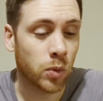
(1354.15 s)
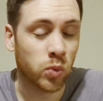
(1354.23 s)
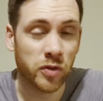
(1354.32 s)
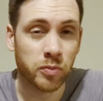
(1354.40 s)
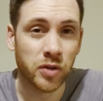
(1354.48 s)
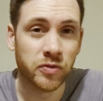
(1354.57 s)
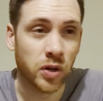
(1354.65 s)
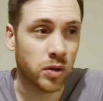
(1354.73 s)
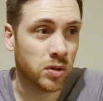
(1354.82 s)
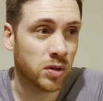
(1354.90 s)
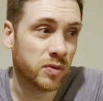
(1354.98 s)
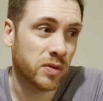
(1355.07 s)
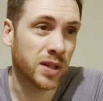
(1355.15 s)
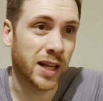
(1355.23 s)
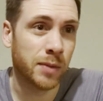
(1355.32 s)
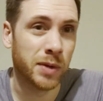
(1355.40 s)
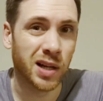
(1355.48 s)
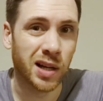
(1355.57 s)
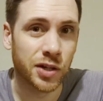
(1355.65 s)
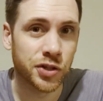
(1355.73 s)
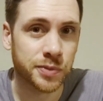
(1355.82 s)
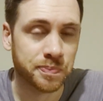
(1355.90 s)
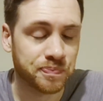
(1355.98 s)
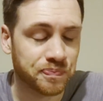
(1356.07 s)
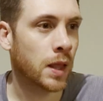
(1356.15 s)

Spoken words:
with my phone of a gaming collection.